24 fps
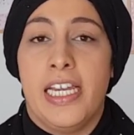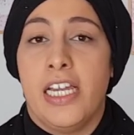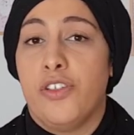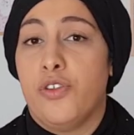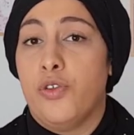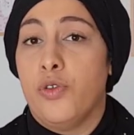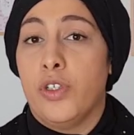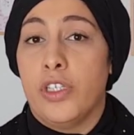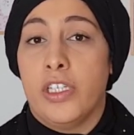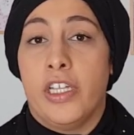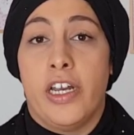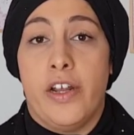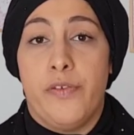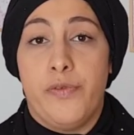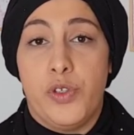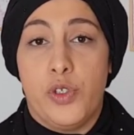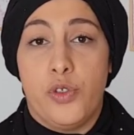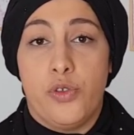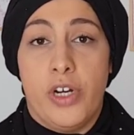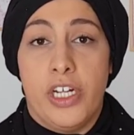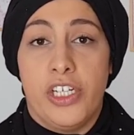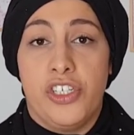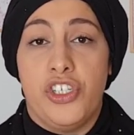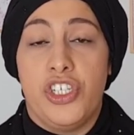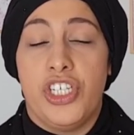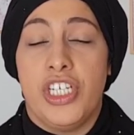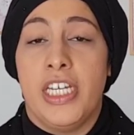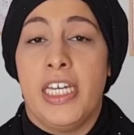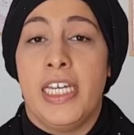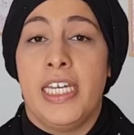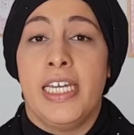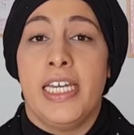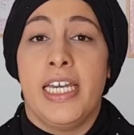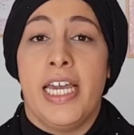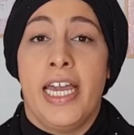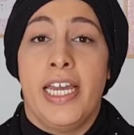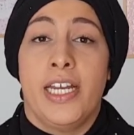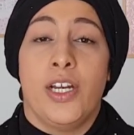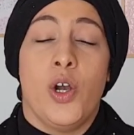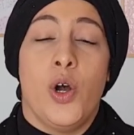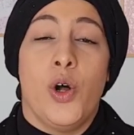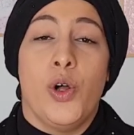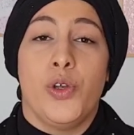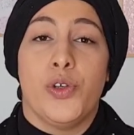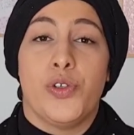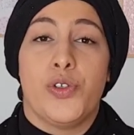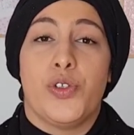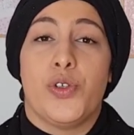I do a lot of stretching and
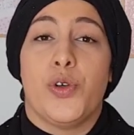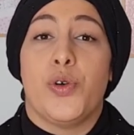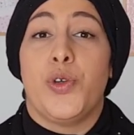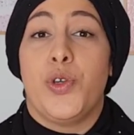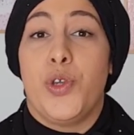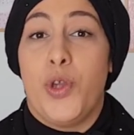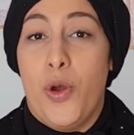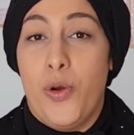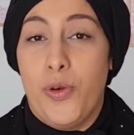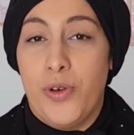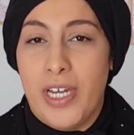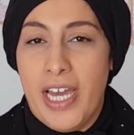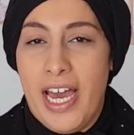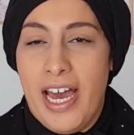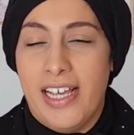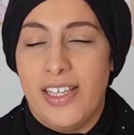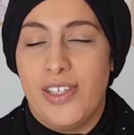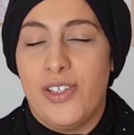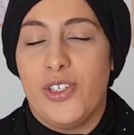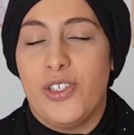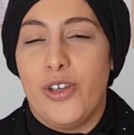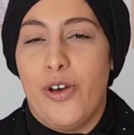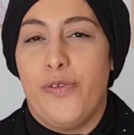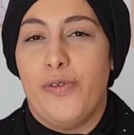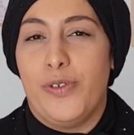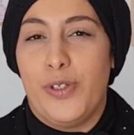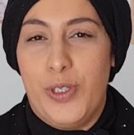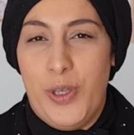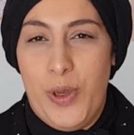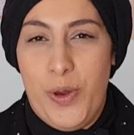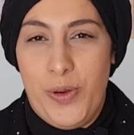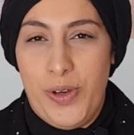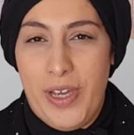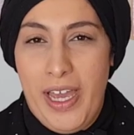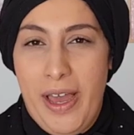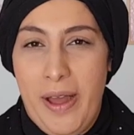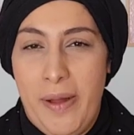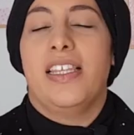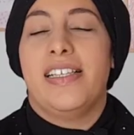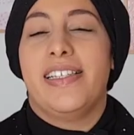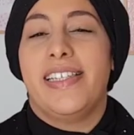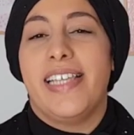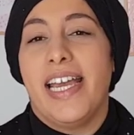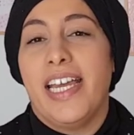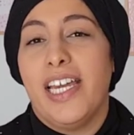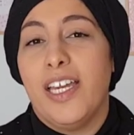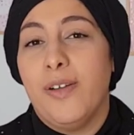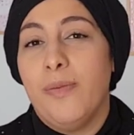also yoga, soft yoga. The
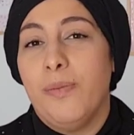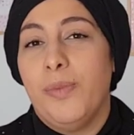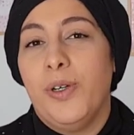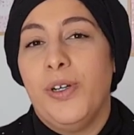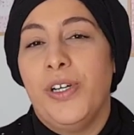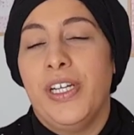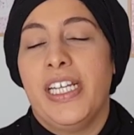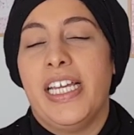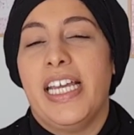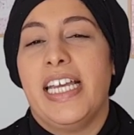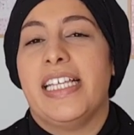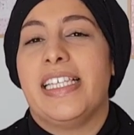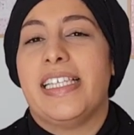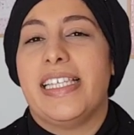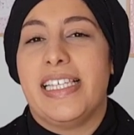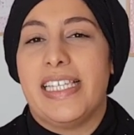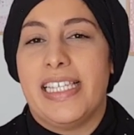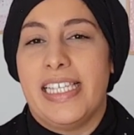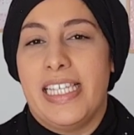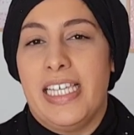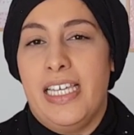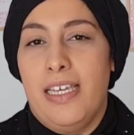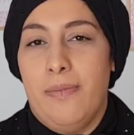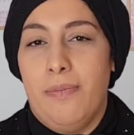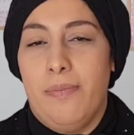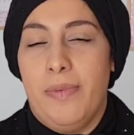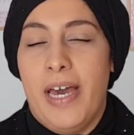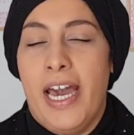second point is sleep.